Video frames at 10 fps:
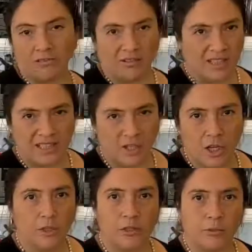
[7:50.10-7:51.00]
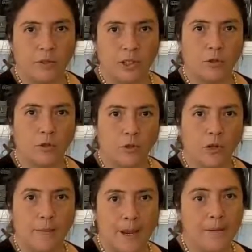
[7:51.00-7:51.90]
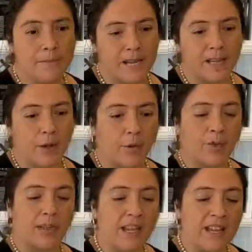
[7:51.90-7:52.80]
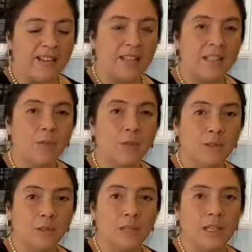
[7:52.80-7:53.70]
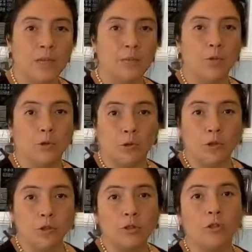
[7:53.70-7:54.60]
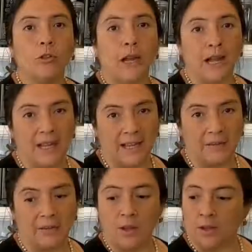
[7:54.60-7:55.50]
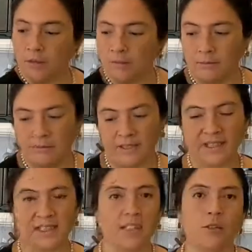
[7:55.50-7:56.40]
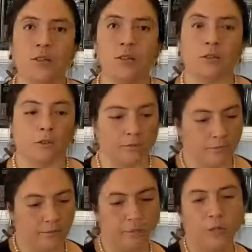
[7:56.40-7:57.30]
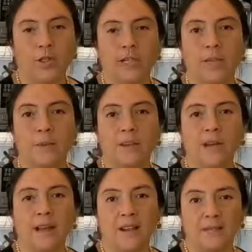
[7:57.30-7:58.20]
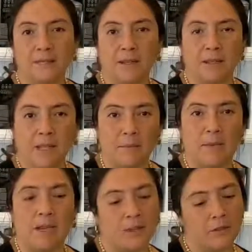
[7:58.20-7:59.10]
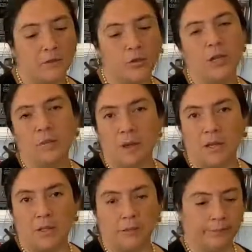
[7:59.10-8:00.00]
This is not something that you're gonna make bread out of it. This is what's gonna keep your culture alive. This is a culture. We're gonna keep her alive by keeping and storing a mother.